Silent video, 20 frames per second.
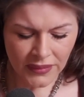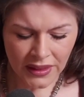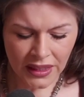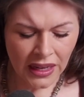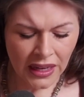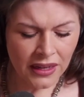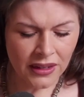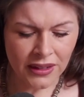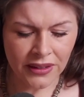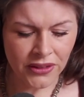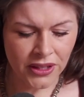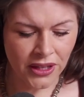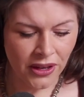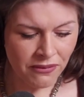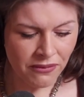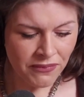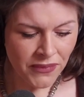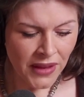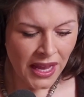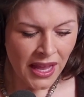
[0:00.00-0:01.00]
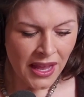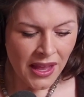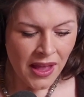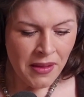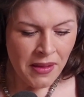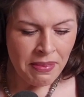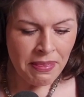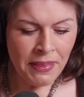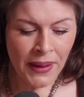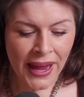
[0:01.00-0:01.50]
I don't even know.
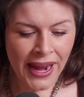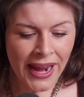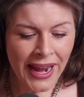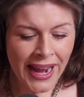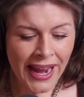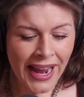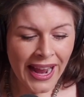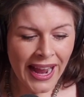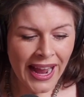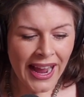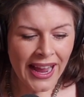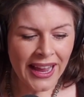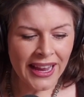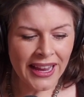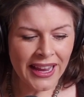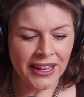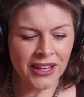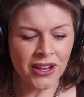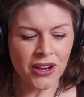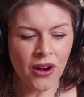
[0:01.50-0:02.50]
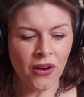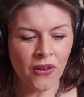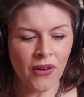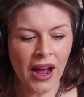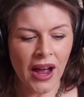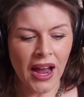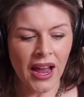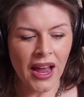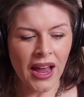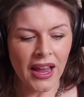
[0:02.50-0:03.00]
But,
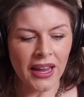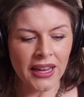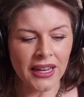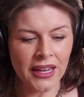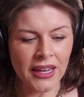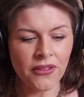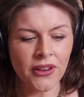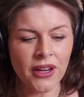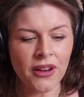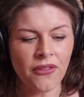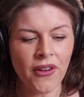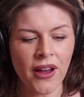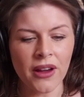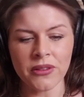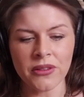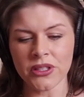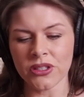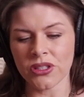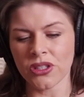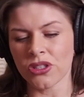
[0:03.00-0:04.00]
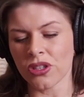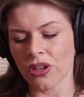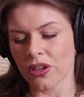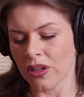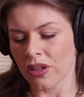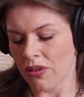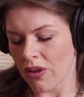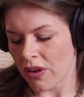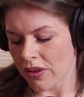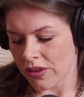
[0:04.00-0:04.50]
even if I was to show
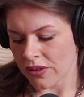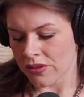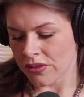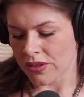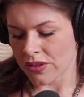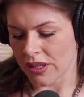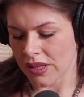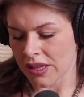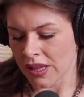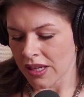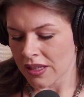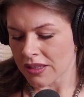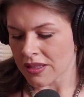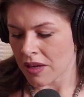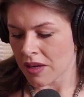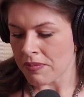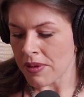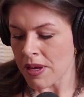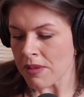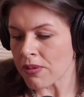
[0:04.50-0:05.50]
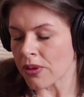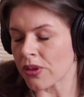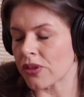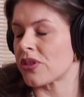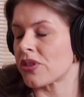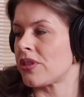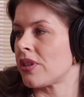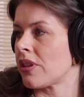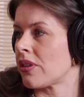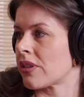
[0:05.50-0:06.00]
you all those good things, like, people are
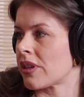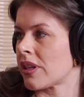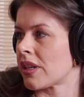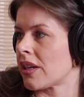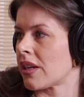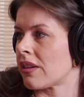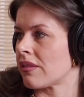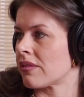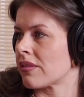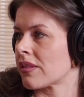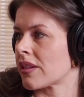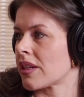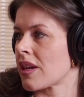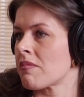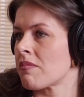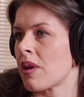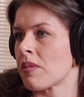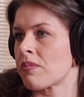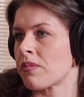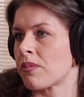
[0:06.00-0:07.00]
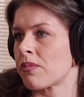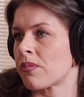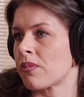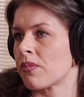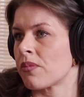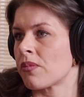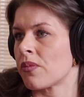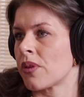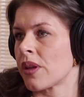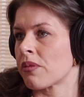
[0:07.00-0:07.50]
still going to come up
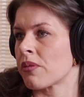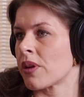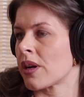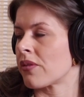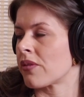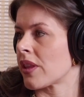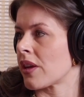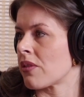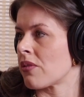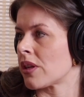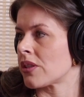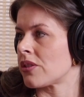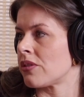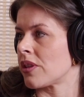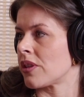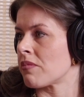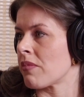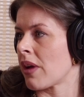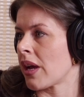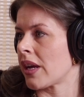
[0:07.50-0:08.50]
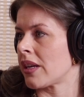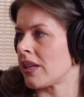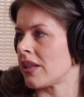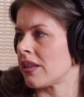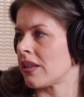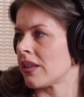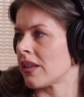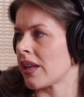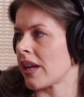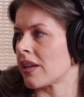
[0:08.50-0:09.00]
with whatever they want to in their mind
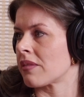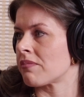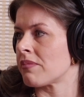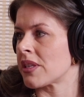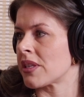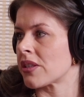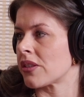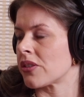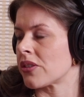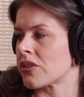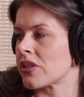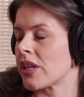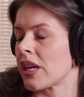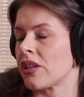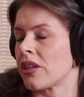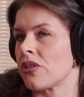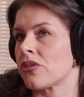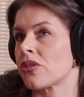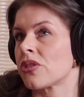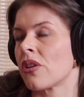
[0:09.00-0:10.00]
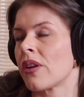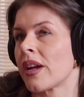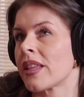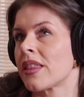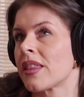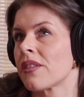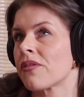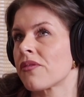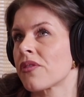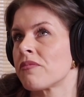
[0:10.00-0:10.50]
and like misunderstand you. So I
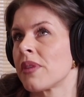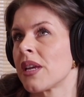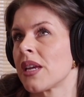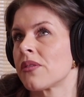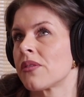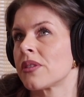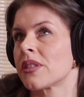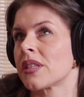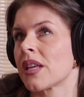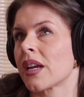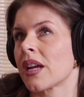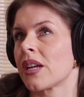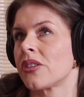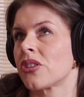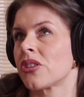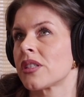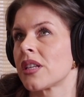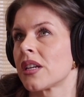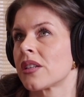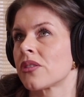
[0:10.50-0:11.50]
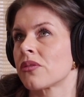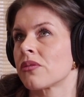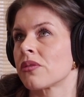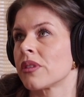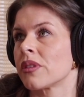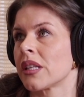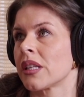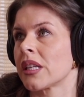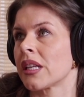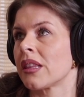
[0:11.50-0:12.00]
think for me, it was like, I just had to
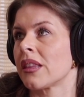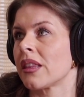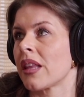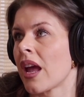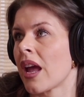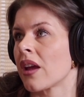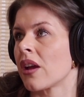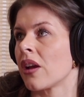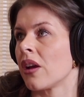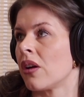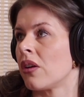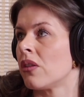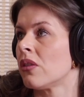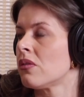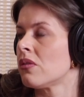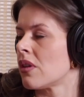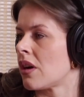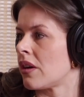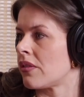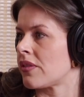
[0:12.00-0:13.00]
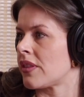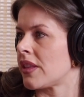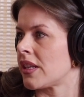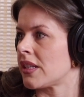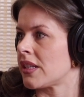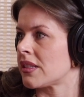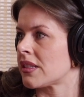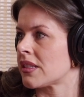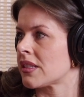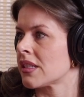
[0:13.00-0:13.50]
really let go of
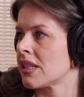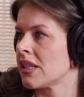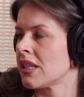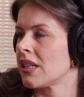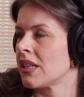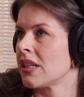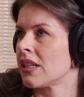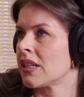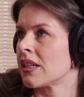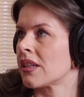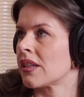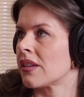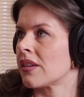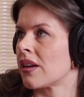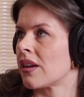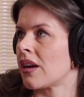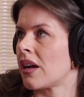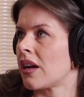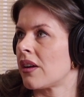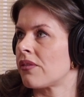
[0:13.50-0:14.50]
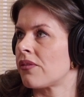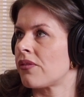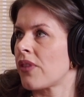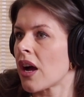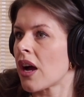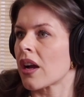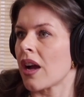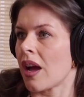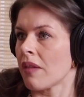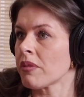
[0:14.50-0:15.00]
this,
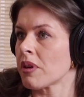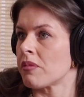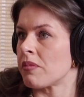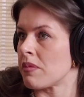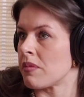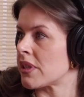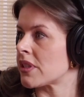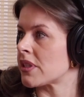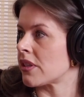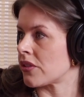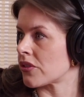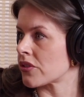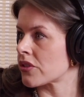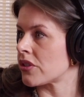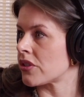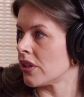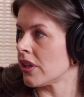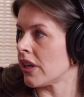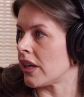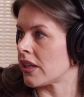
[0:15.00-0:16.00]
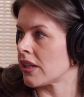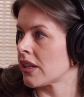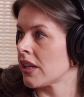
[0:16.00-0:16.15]
I'm going to be misunderstood.